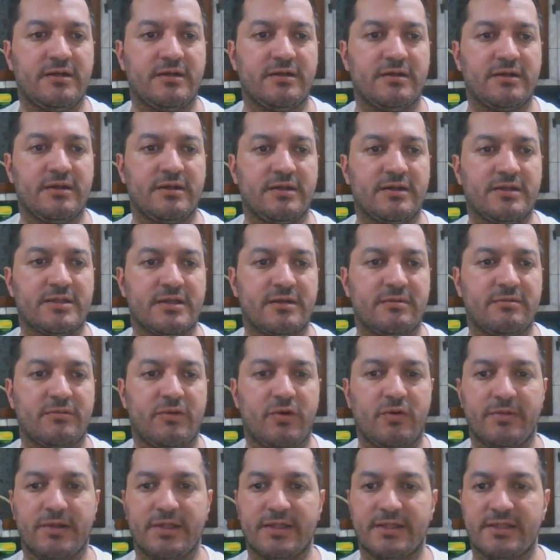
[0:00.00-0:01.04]
in some
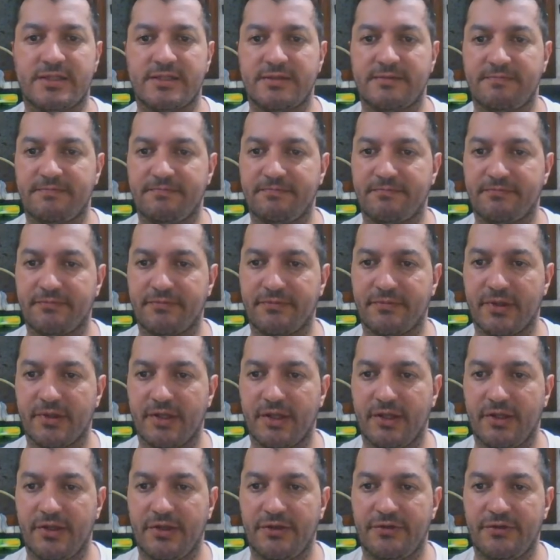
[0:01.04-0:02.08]
moments.
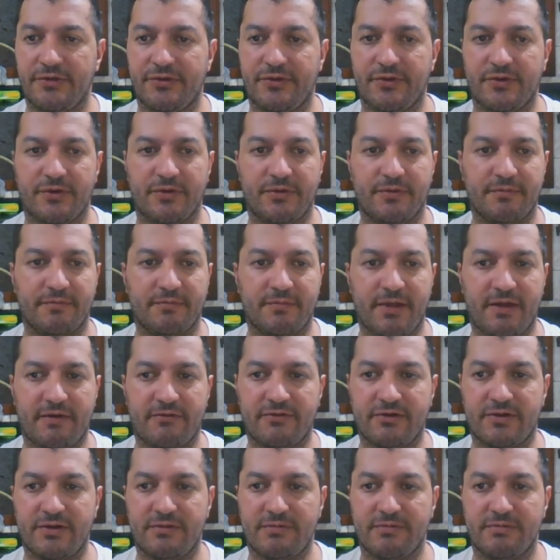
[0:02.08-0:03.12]
So
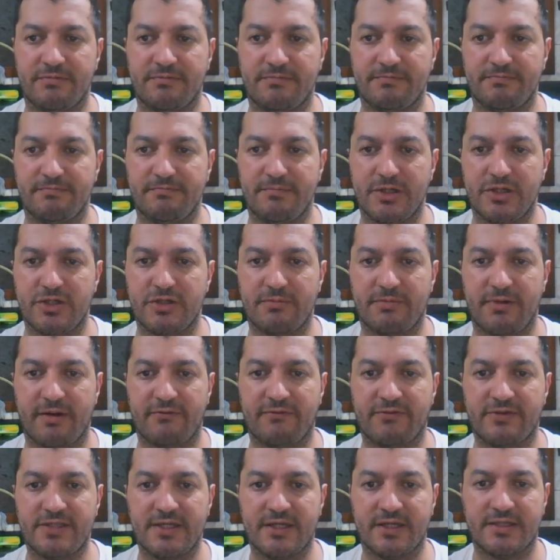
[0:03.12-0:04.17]
after bishop
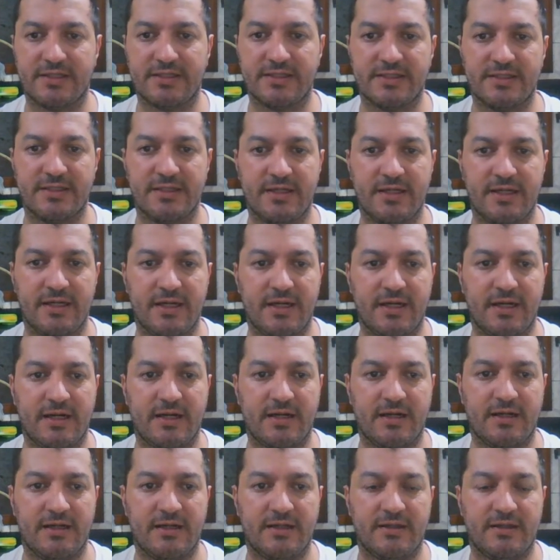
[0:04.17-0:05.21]
f6,
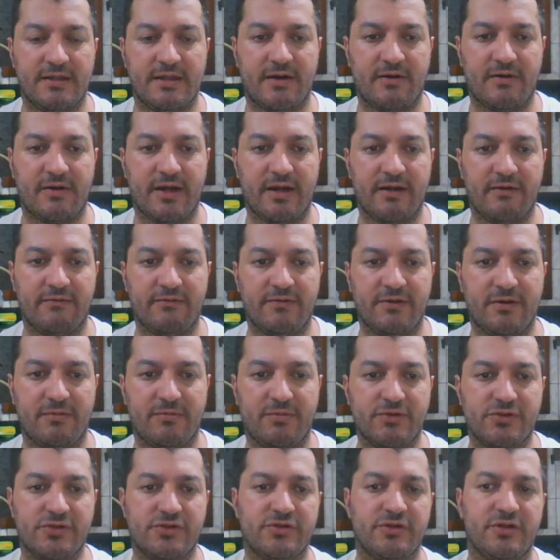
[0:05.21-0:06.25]
now I have the
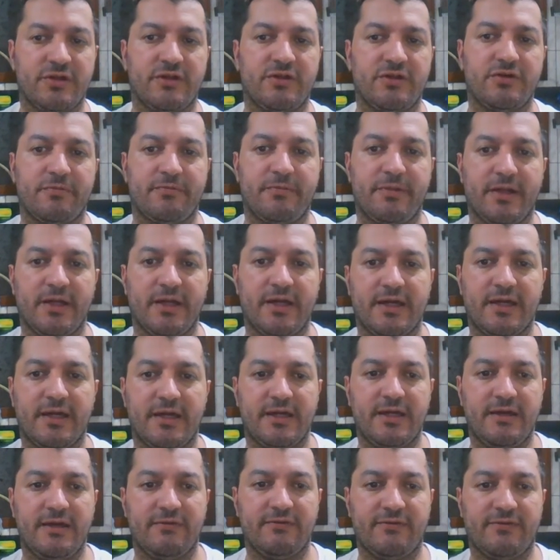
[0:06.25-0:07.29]
opportunity to play
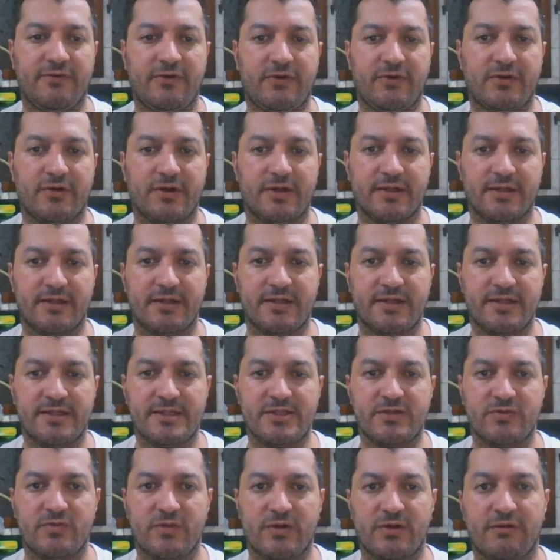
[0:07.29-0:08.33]
e4.
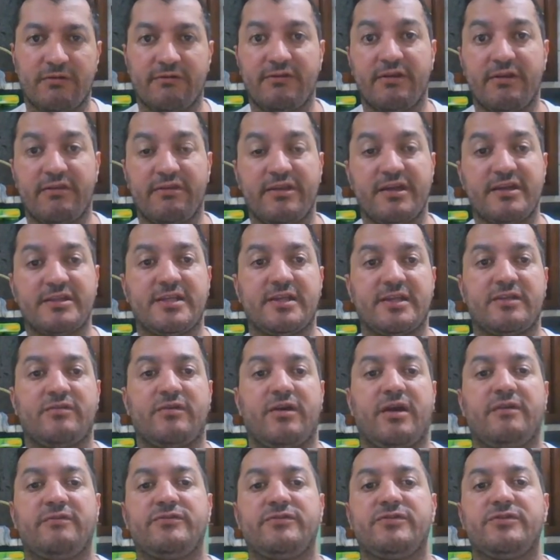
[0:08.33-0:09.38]
This is one of the things that
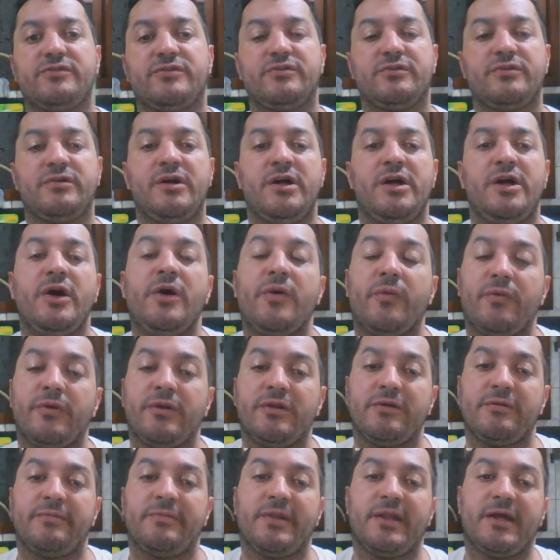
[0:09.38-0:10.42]
we have to do
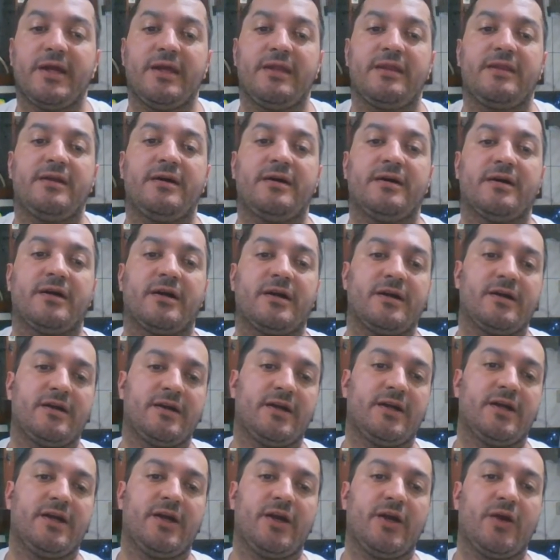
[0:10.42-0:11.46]
when we play the
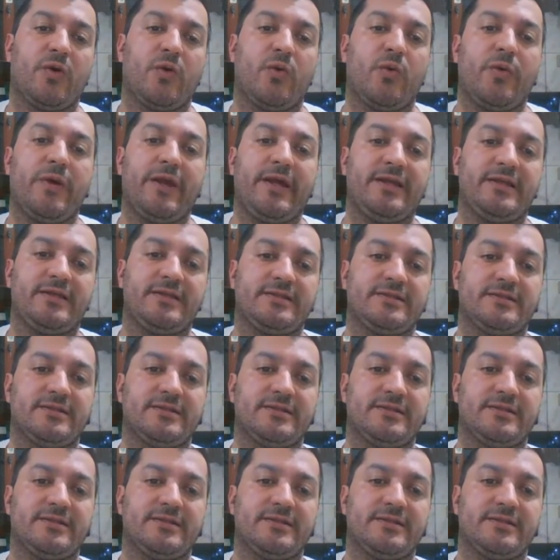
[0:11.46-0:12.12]
queen